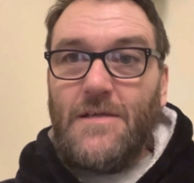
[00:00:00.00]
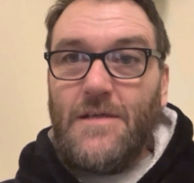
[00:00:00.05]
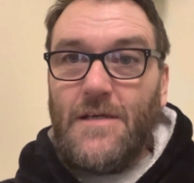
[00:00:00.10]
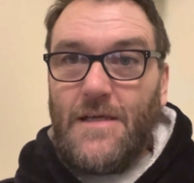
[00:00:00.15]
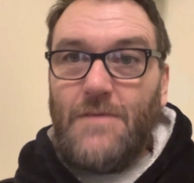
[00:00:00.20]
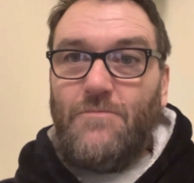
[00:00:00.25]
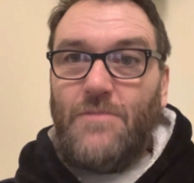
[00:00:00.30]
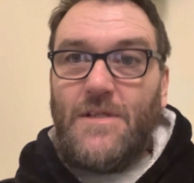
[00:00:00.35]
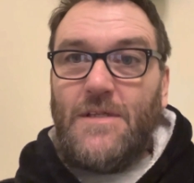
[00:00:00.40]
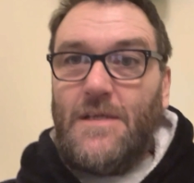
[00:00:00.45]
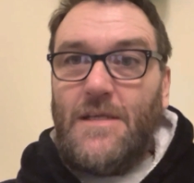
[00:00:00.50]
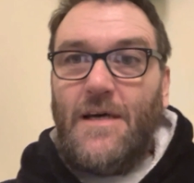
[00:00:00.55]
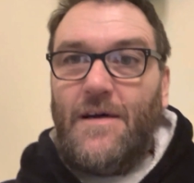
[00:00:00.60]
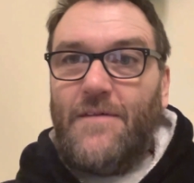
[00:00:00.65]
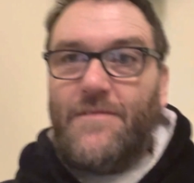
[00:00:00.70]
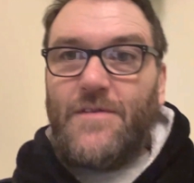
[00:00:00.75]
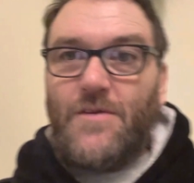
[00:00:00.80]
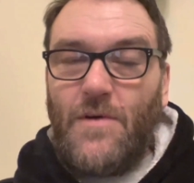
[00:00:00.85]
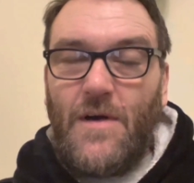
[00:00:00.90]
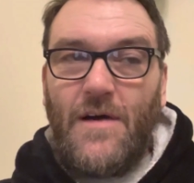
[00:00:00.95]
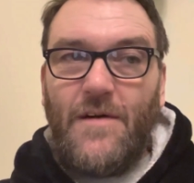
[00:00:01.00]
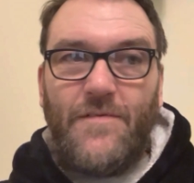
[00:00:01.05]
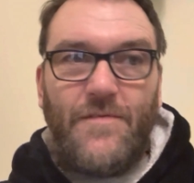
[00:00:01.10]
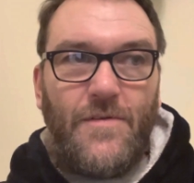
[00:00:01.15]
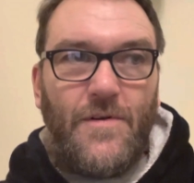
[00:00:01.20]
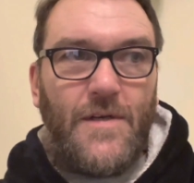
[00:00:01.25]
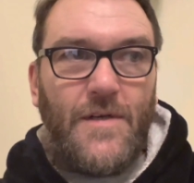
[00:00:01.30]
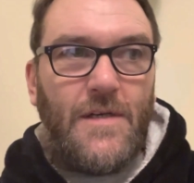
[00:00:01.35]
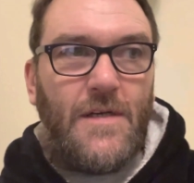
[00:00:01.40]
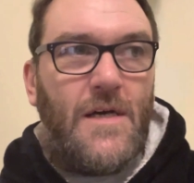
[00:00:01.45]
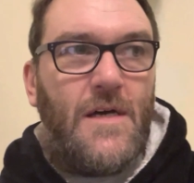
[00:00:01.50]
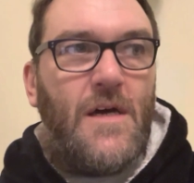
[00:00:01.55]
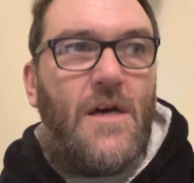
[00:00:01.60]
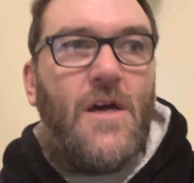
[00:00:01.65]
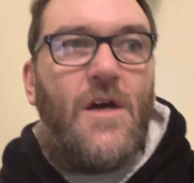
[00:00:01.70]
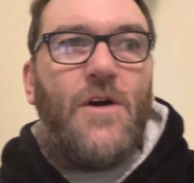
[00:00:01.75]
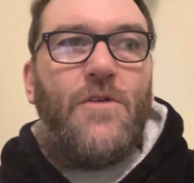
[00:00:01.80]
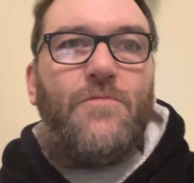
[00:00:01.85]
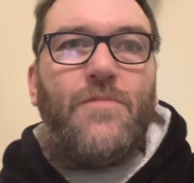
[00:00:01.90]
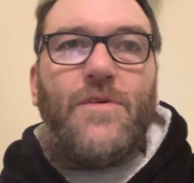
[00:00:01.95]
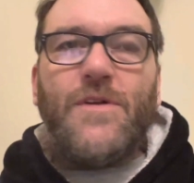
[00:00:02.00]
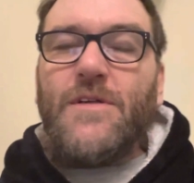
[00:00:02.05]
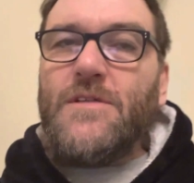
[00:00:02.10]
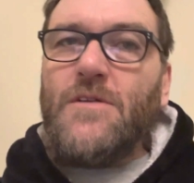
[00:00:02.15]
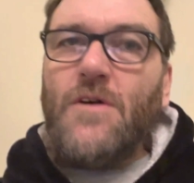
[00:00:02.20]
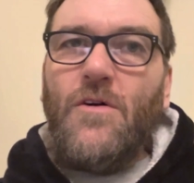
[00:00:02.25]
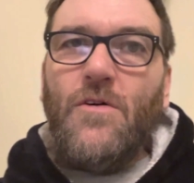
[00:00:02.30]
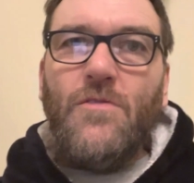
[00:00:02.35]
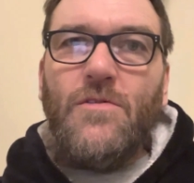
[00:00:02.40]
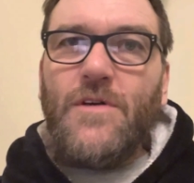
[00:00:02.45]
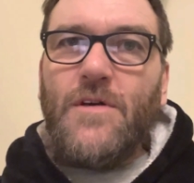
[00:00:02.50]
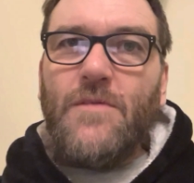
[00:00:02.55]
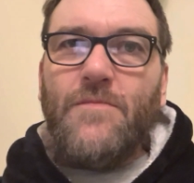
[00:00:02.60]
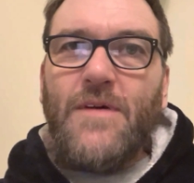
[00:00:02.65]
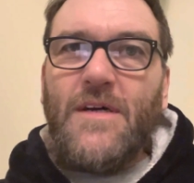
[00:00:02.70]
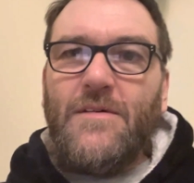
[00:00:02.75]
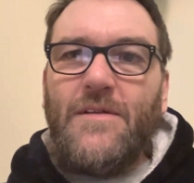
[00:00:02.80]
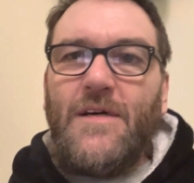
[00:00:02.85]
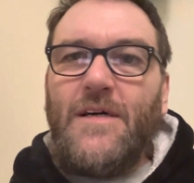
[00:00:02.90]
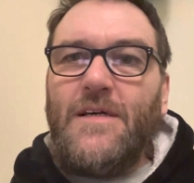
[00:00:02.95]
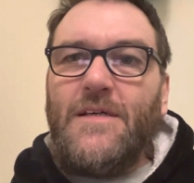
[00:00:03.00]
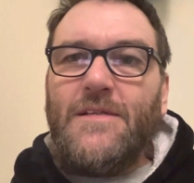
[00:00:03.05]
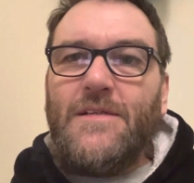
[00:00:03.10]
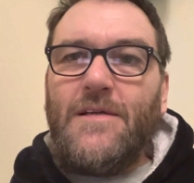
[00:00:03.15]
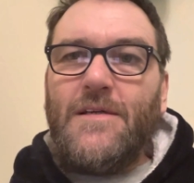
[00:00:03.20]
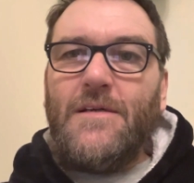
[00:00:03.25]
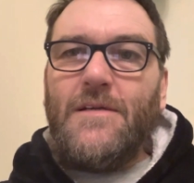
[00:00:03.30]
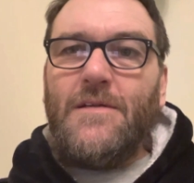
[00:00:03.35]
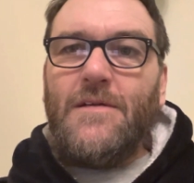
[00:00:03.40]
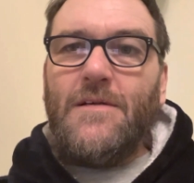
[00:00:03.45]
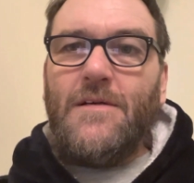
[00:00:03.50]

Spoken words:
We did have 2 out of 3. But it's not only about that, is it?